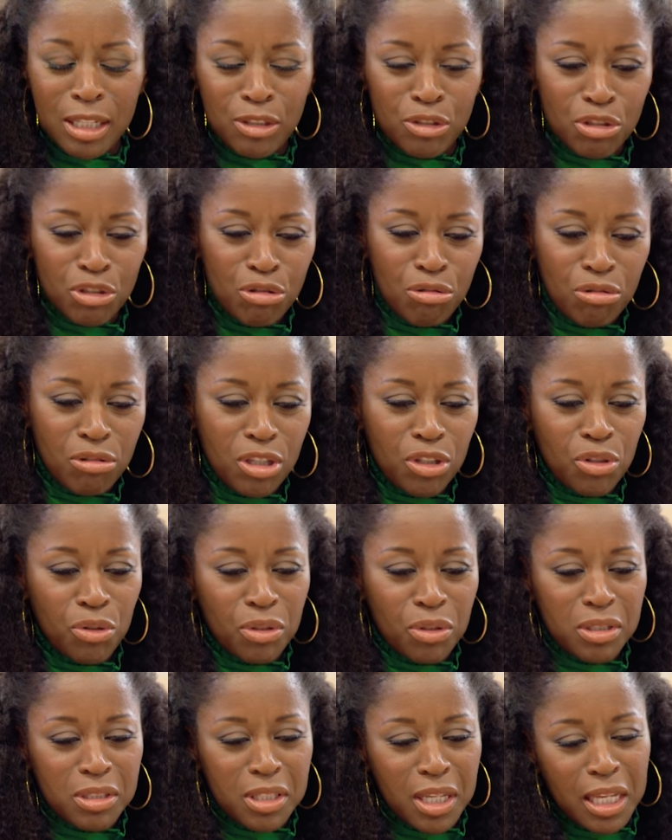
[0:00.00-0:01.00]
now, do you think
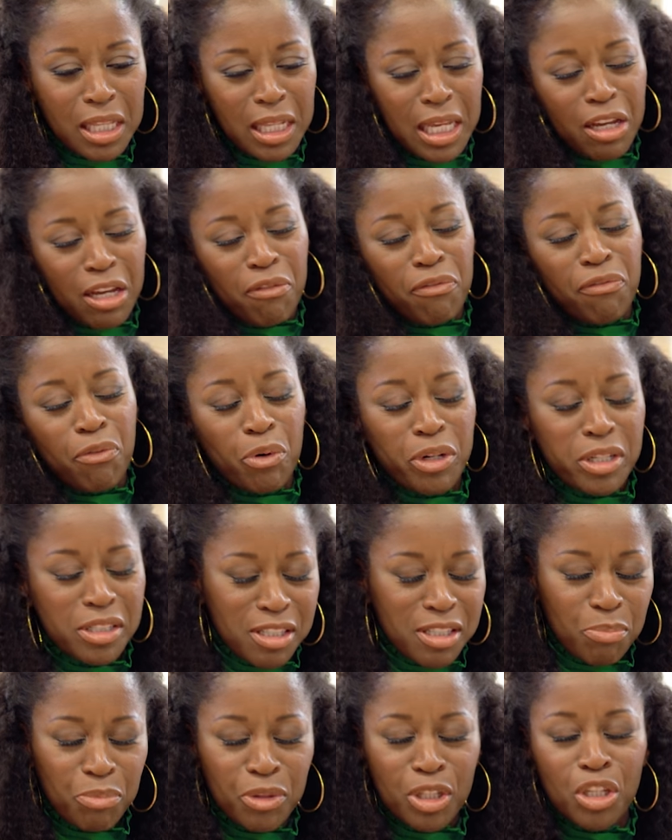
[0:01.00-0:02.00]
you can take like a
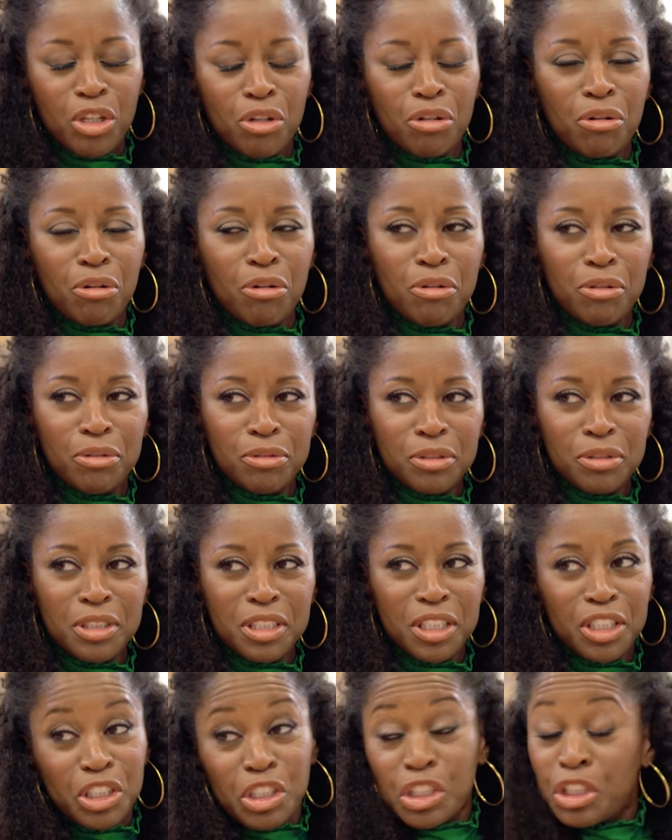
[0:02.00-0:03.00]

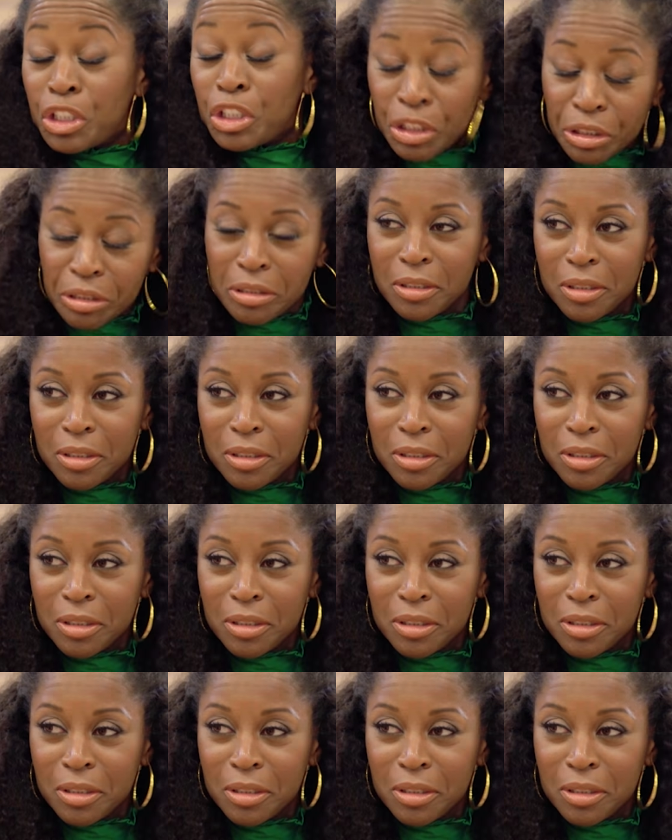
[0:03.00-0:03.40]
40-something-year-old-ish